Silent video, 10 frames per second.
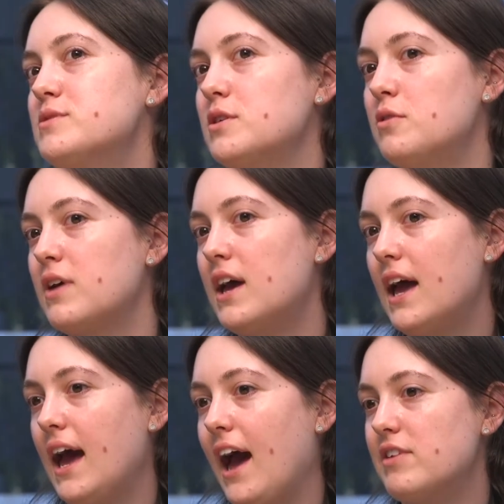terms of
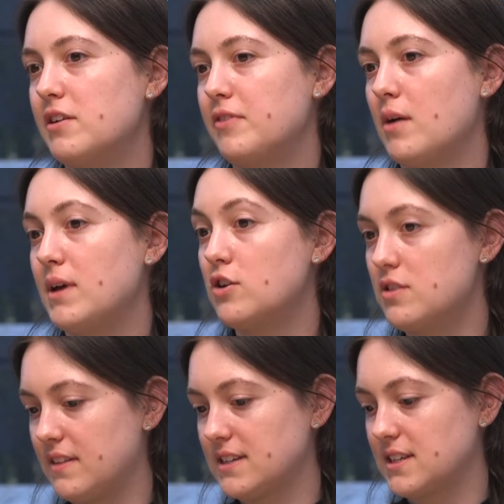having a family, I
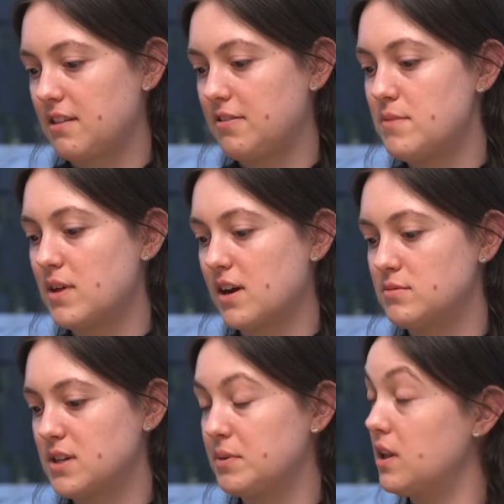know that that's a theme that
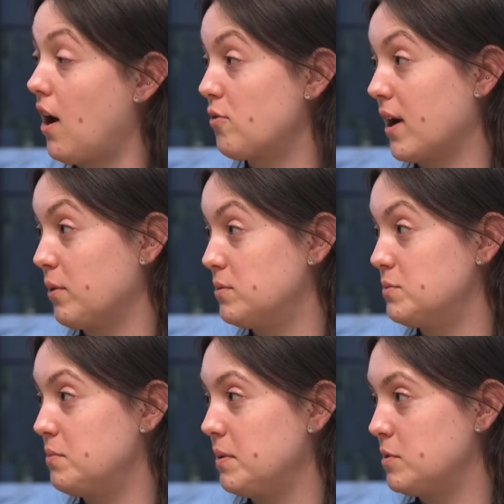comes up a lot, right?
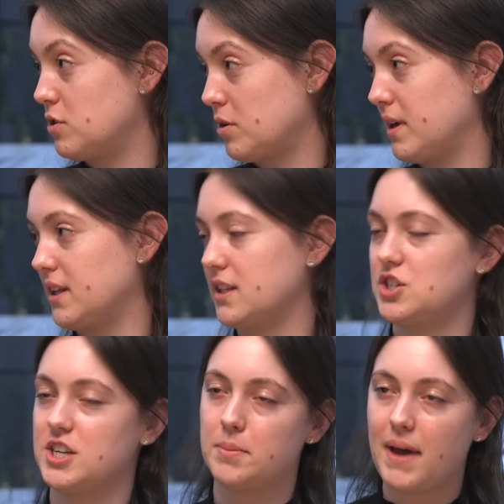When people talk
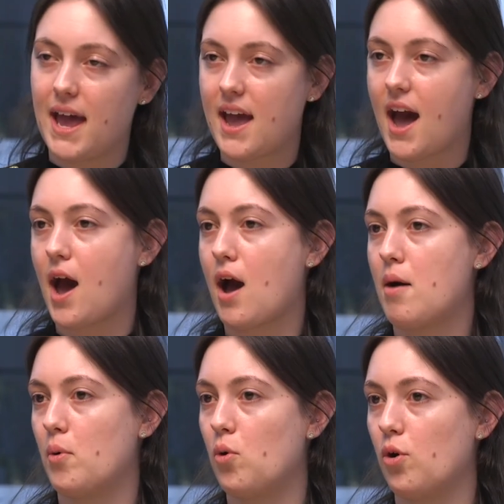about the gender pay
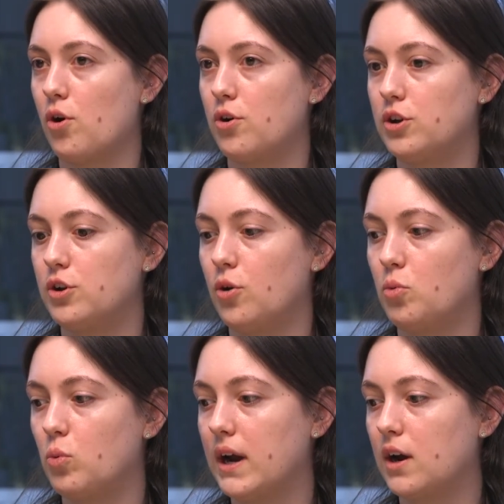gap or,
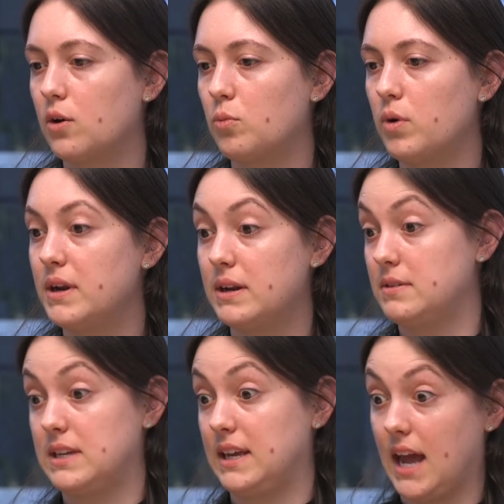where
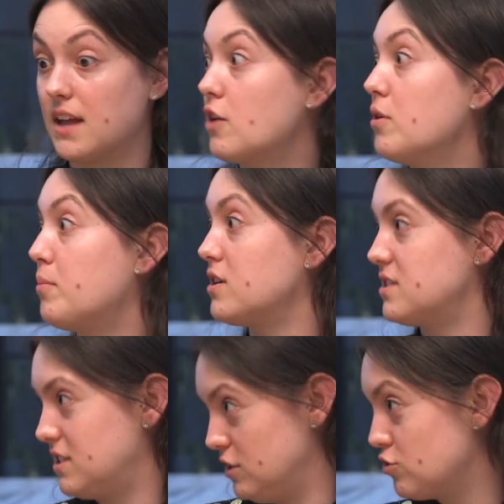women get their
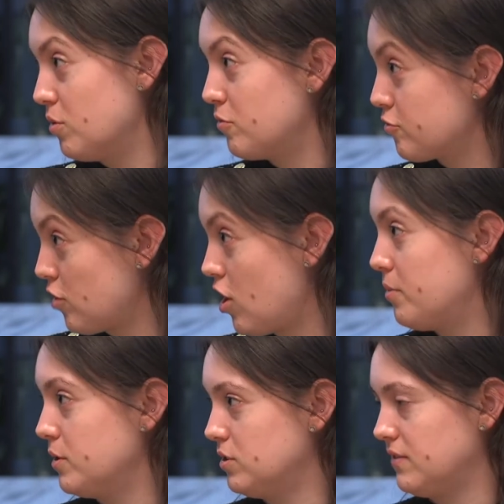imposter syndrome
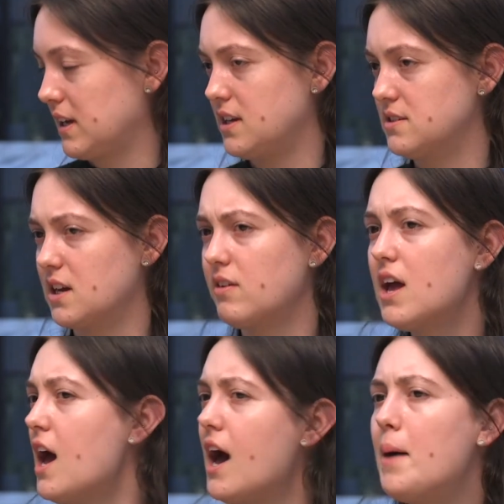from and all of that kind of
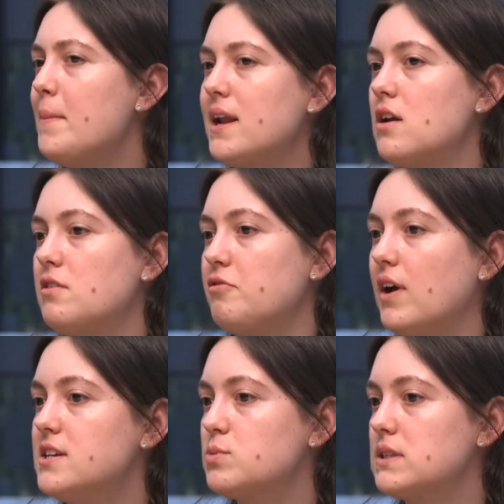stuff. Are men
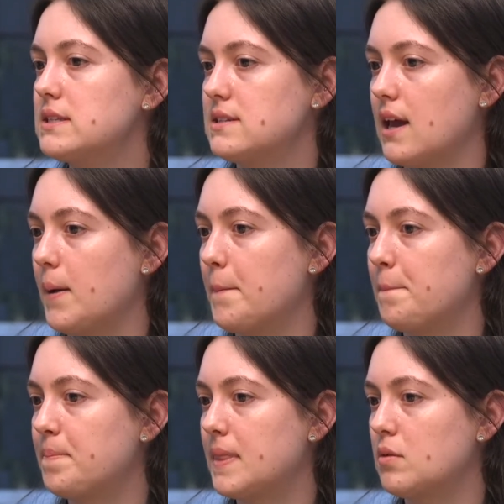not faced with the same